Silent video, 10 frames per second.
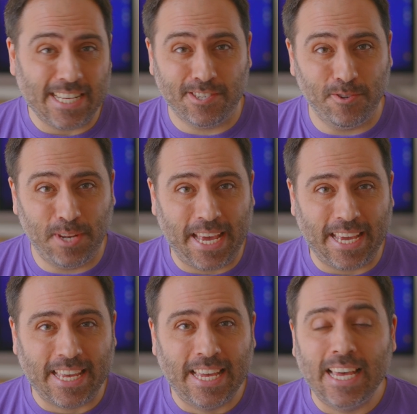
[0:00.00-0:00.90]
is
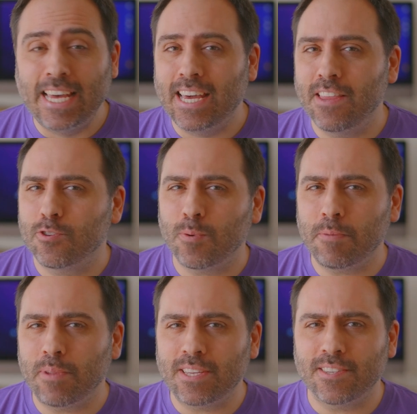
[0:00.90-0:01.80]
today. In the 20
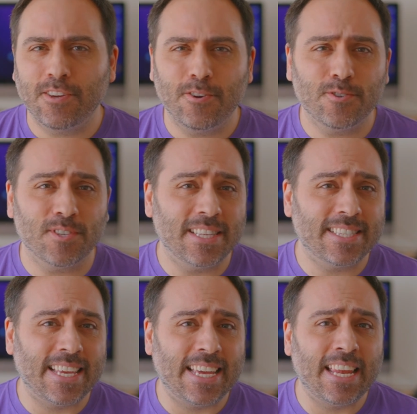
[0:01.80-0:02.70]
plus years since
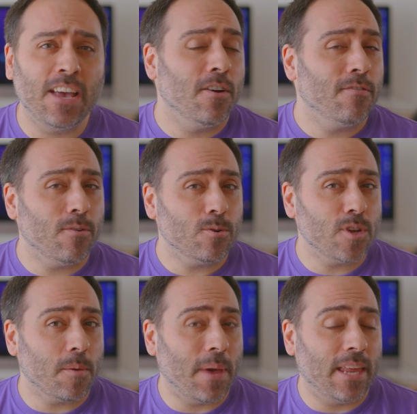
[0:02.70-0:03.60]
then,
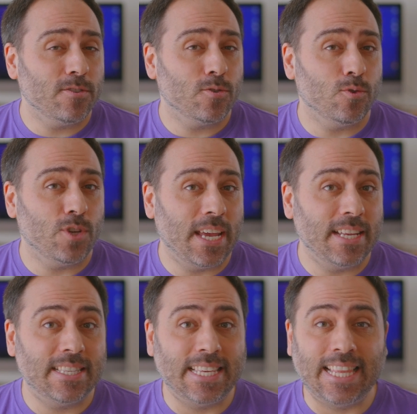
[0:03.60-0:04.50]
Photoshop managed to
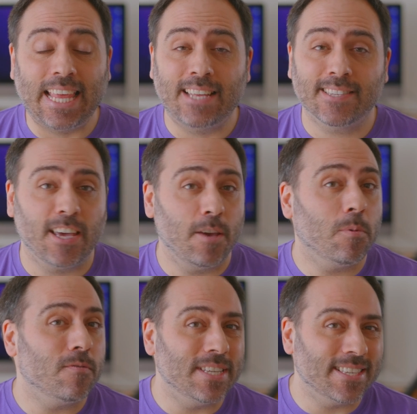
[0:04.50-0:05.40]
change the landscape
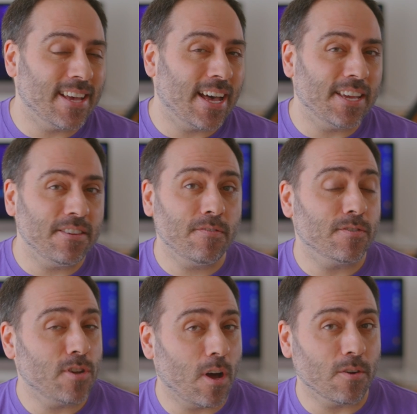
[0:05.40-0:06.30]
of design,
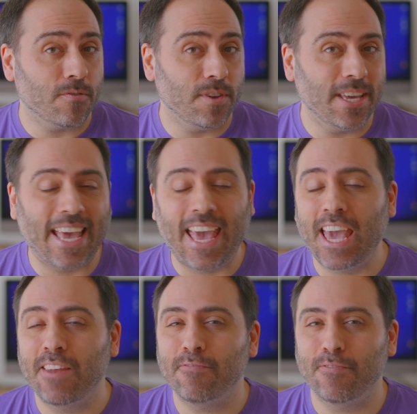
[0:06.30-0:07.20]
photography,
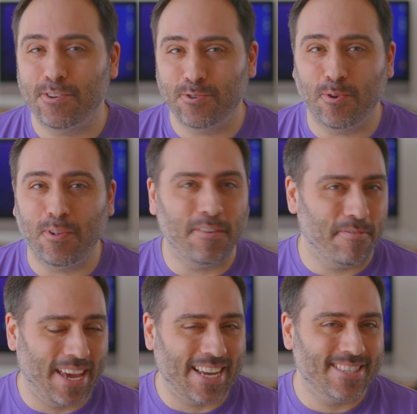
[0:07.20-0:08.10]
and visual
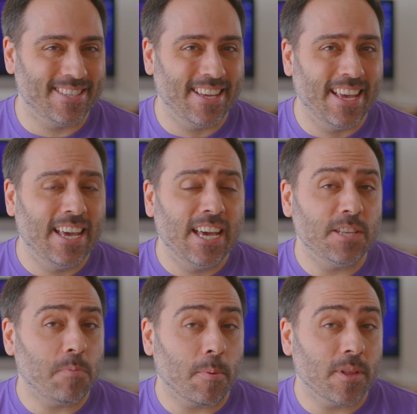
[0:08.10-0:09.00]
effects.
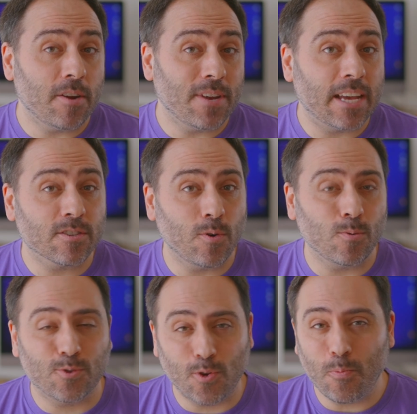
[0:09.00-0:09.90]
Its popularity has grown
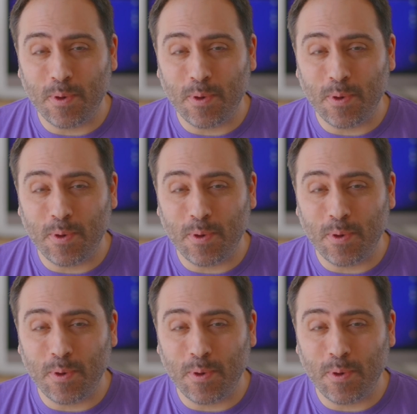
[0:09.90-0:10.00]
so